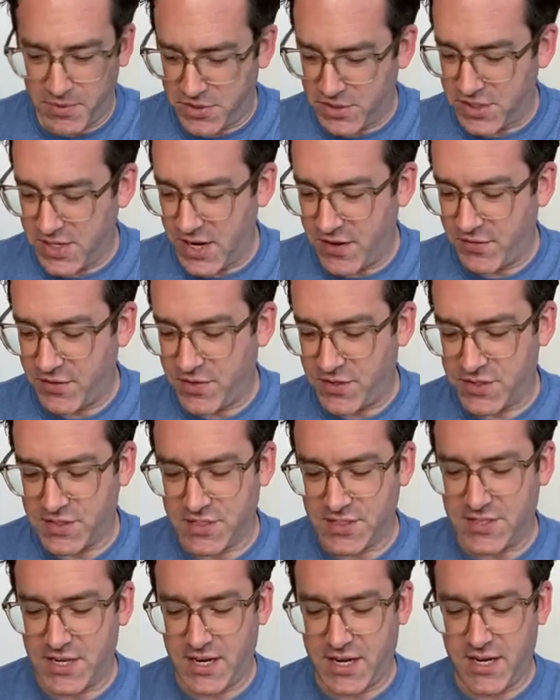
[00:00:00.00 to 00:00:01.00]
you down for just a
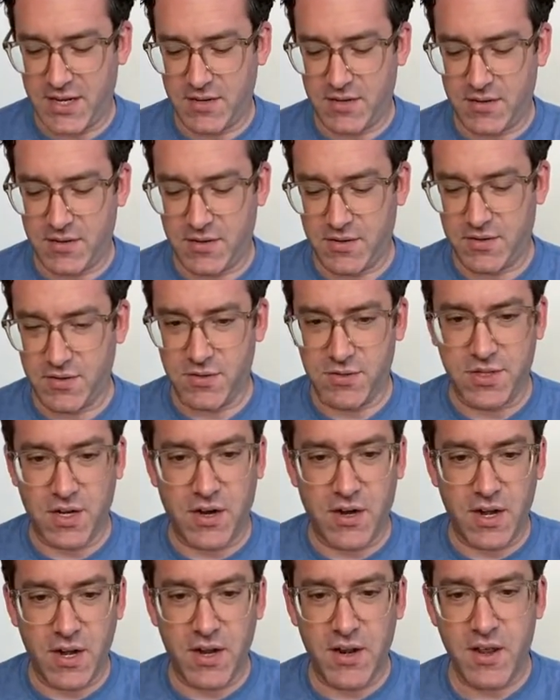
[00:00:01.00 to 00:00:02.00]
second. So
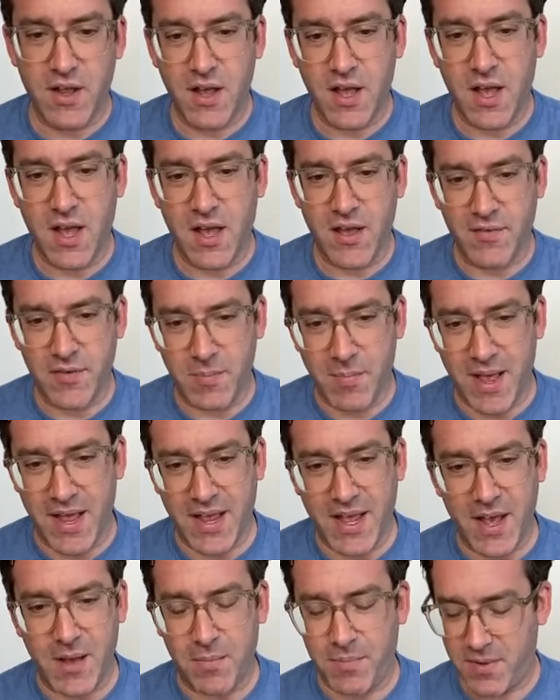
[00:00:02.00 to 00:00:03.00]
sorry, I'll be
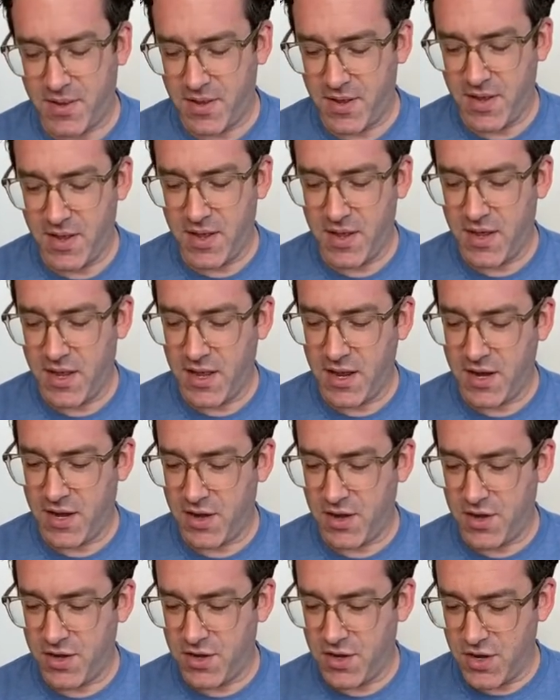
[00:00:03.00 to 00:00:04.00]
back up
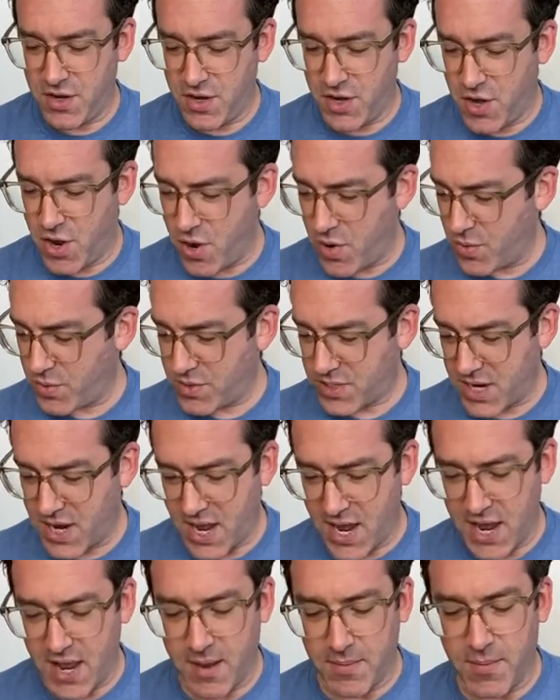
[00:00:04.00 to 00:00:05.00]
in no
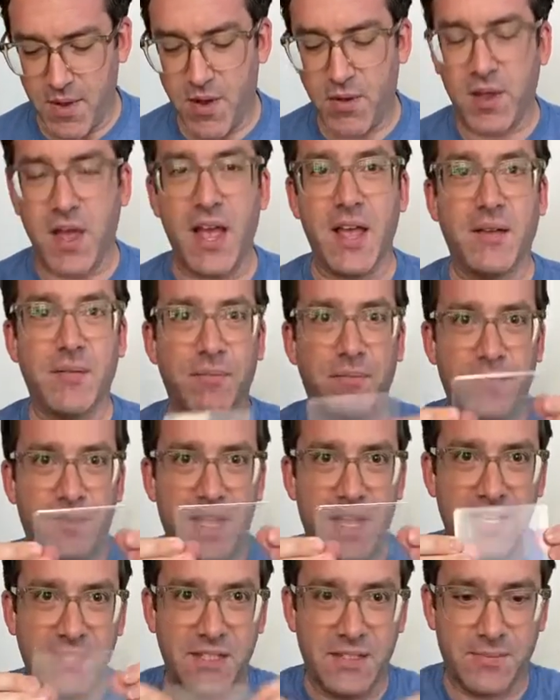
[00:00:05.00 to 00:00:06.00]
time. Okay,
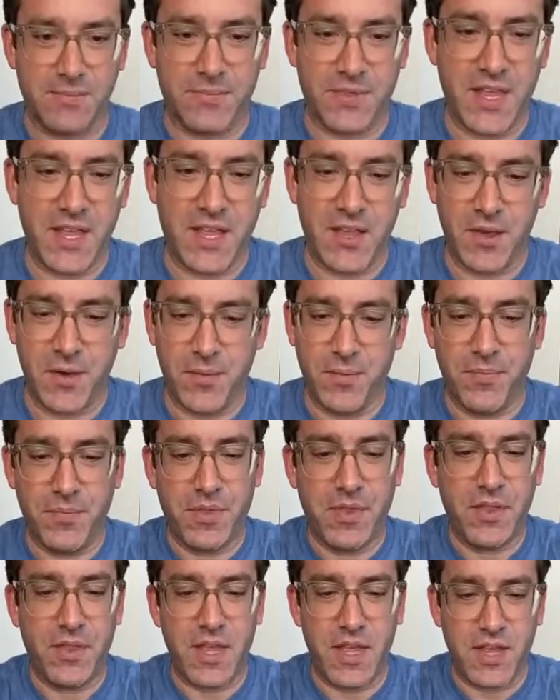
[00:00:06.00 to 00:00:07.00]
yes, thank you.
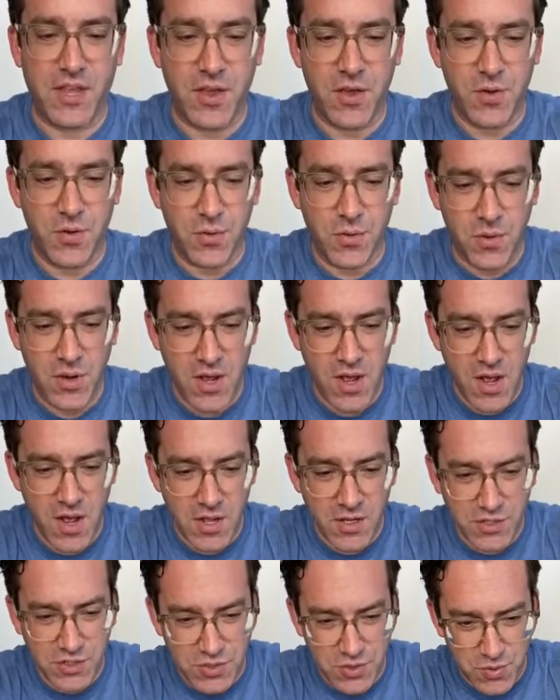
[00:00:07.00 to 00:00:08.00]
Thank you
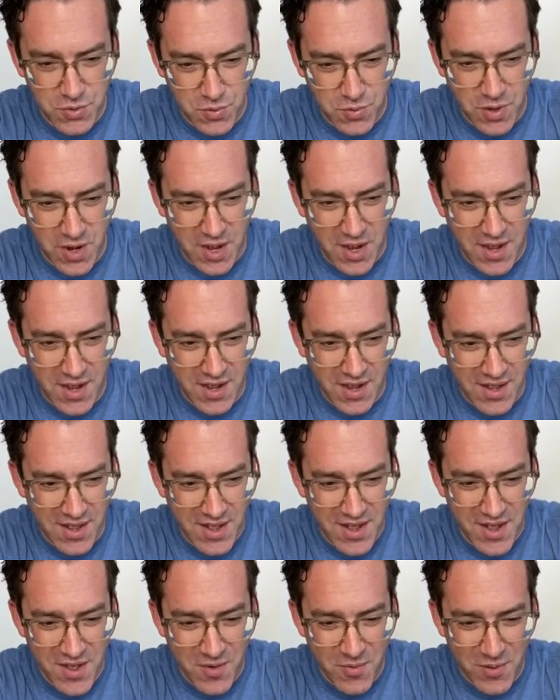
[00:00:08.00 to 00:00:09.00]
to
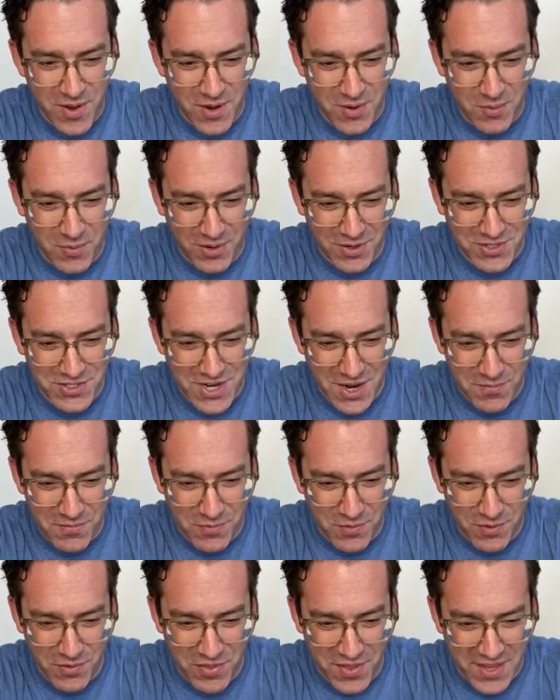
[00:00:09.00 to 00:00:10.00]
WETA Workshop
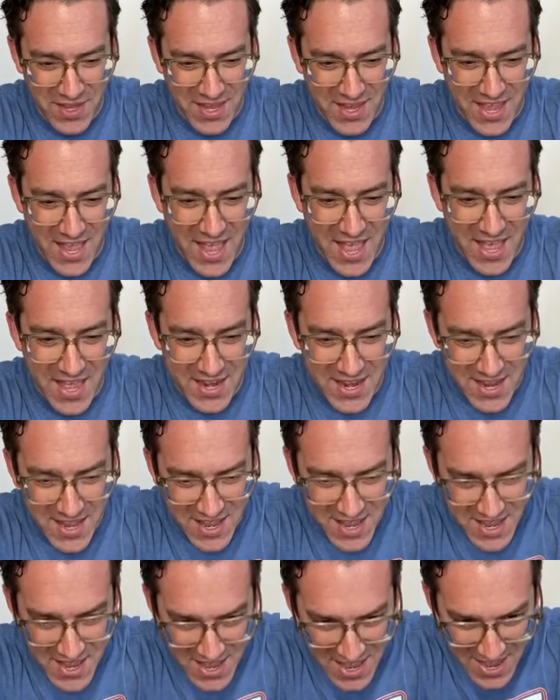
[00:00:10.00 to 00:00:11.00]
for thinking ahead
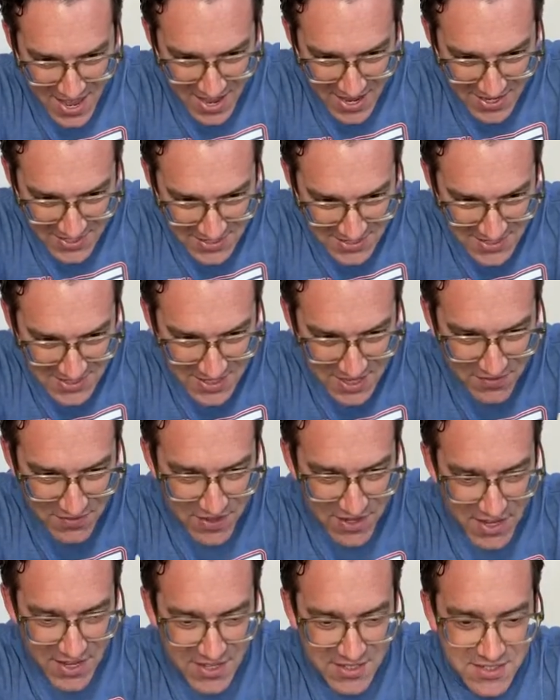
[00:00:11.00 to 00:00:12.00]
and
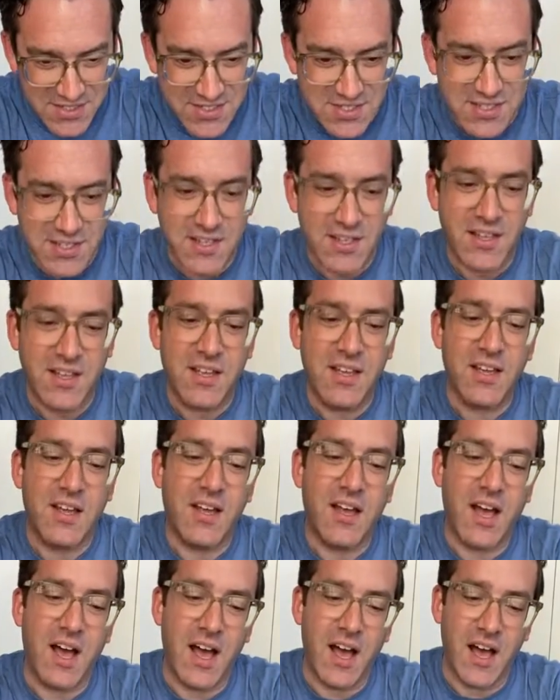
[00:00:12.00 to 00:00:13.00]
giving us
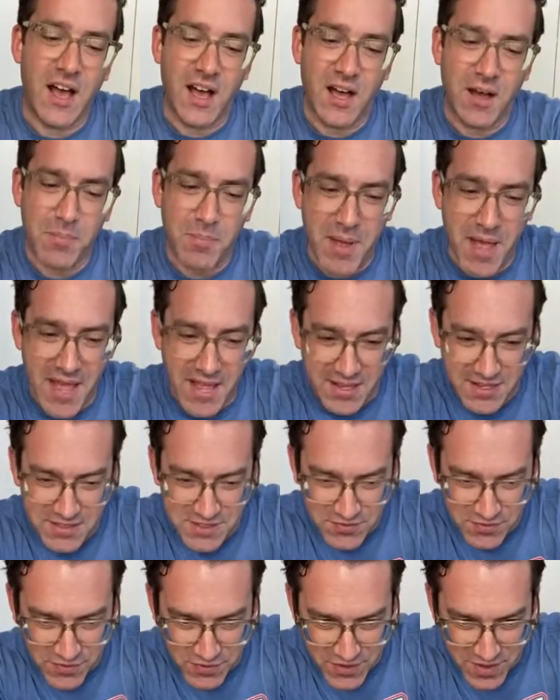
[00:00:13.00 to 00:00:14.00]
pegs
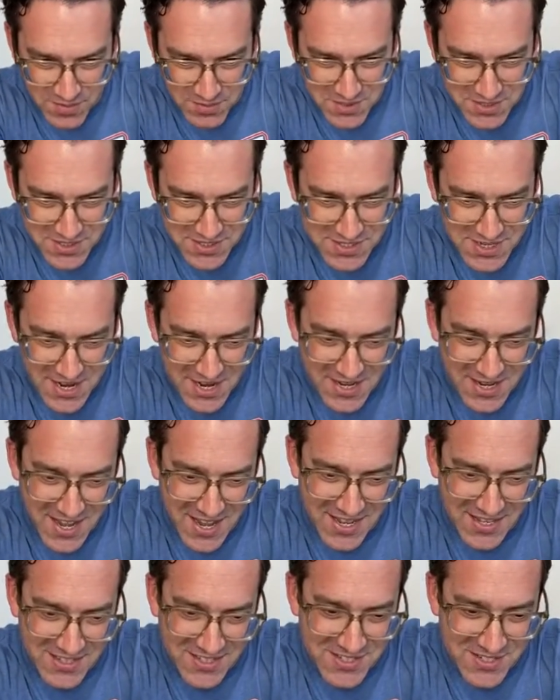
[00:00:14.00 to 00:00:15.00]
for them to stand
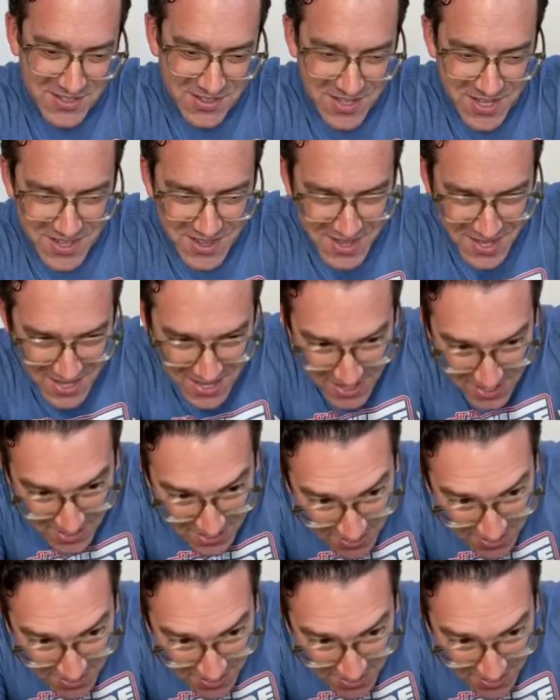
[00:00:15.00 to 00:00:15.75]
on so that they